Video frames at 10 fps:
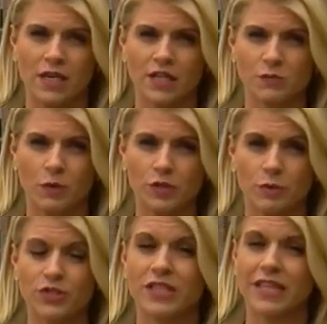A
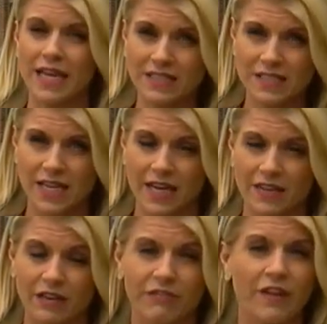spokesperson then said
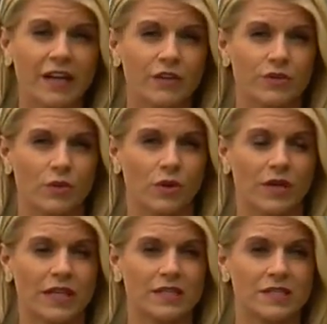that fire door
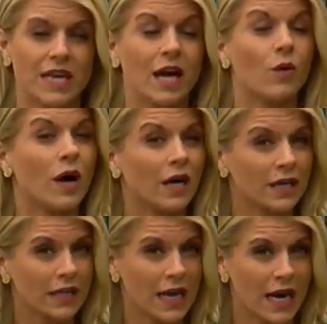is now
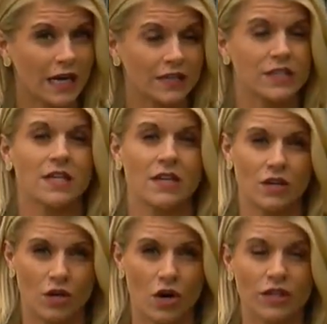unlocked,
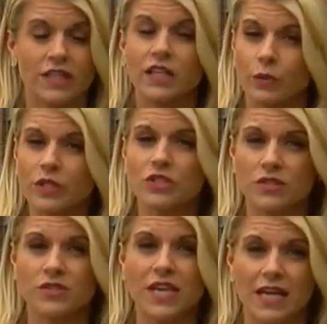calling the original
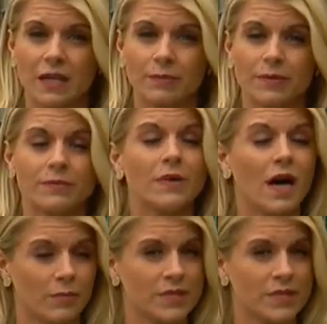setup a